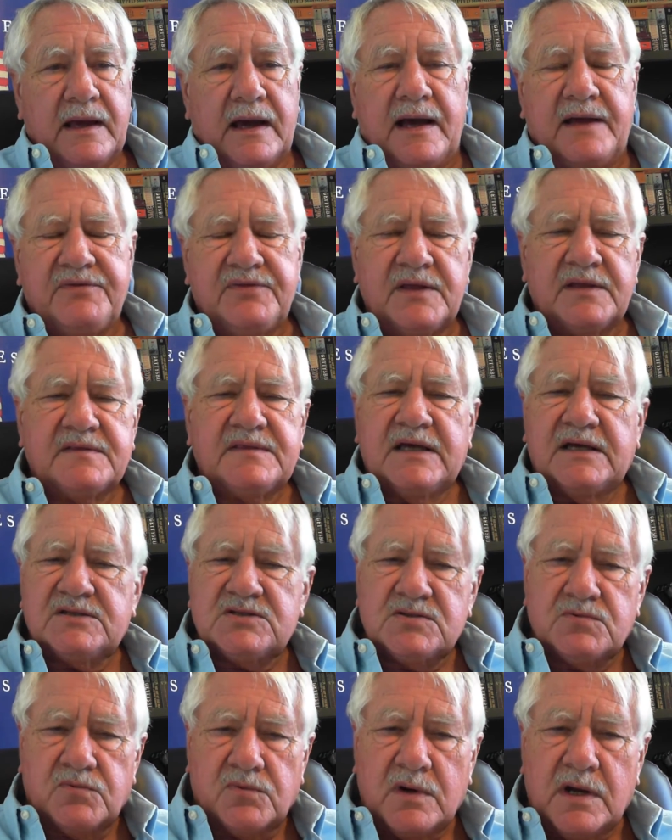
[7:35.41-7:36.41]
I think
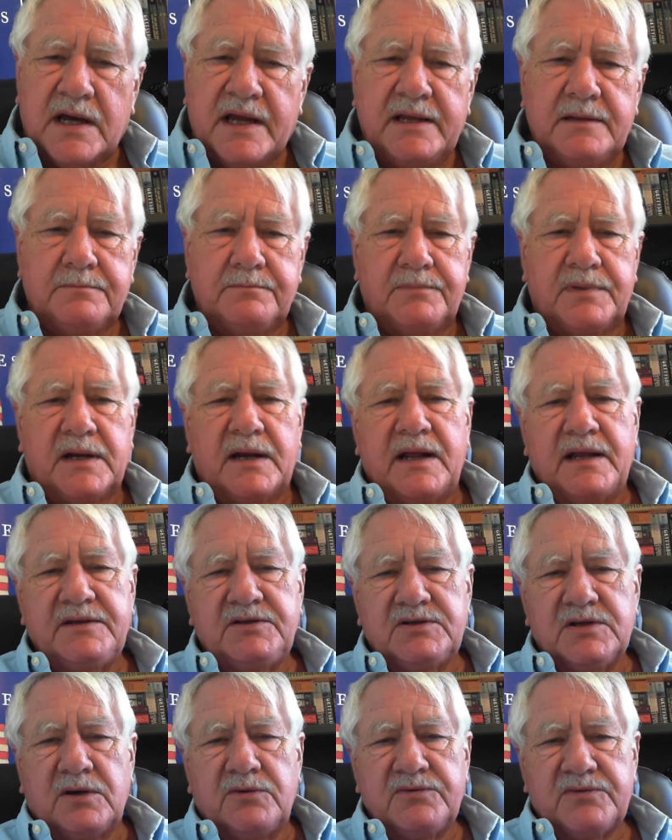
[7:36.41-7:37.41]
that's right, but I
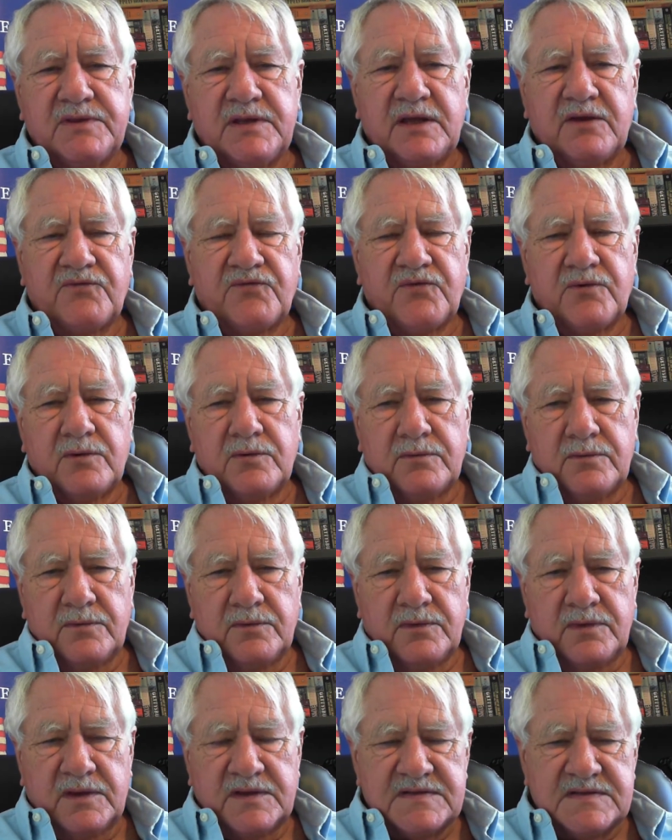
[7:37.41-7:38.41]
don't think for
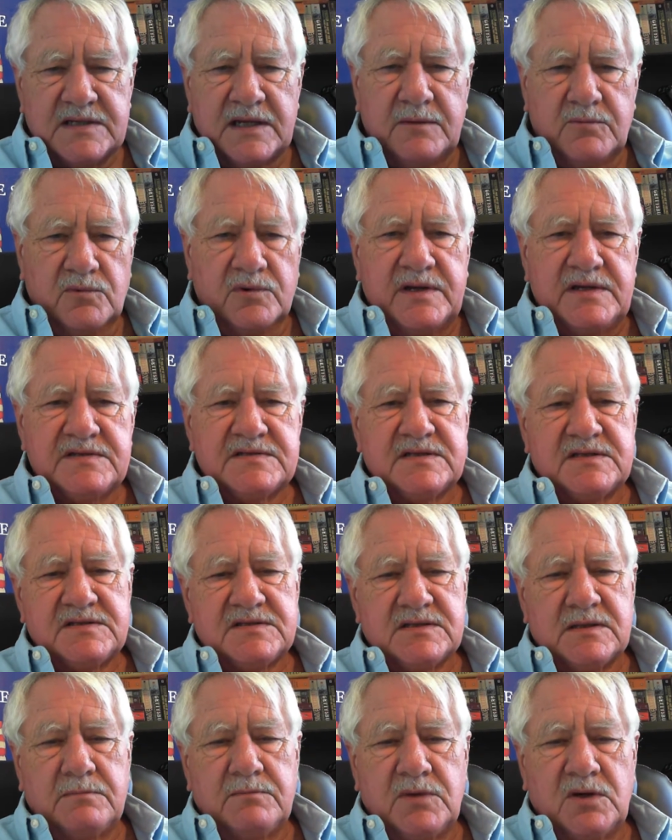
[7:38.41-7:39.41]
the same
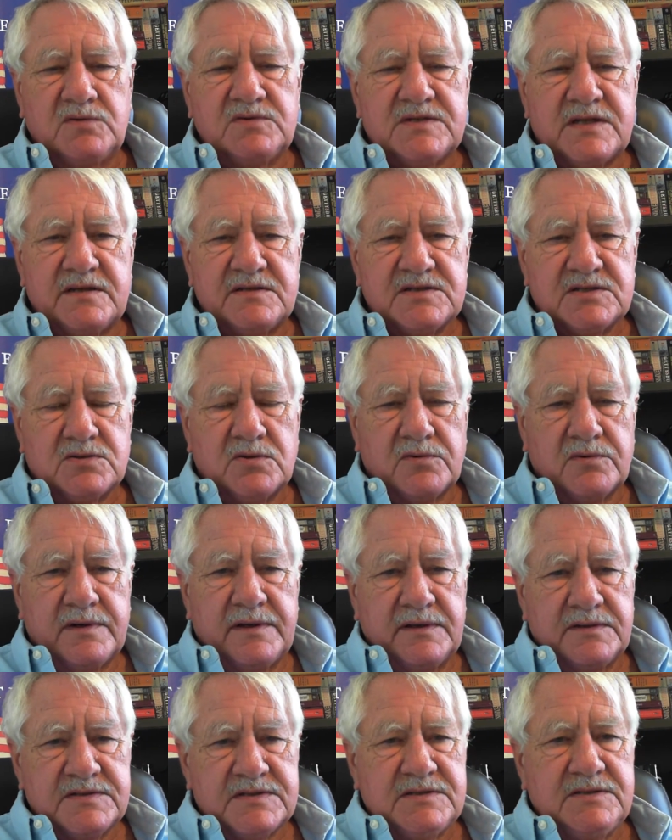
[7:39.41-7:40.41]
reasons that most
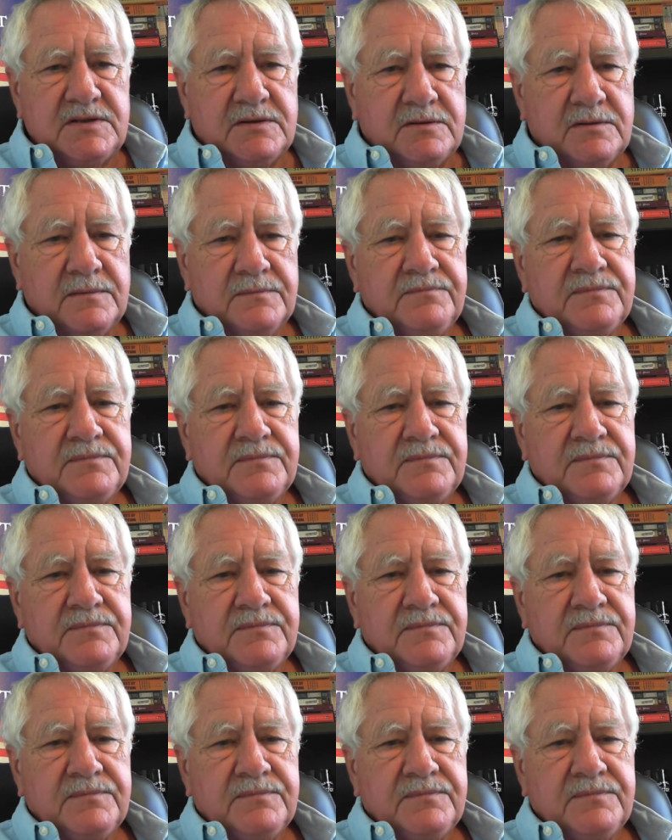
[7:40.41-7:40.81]
historians do.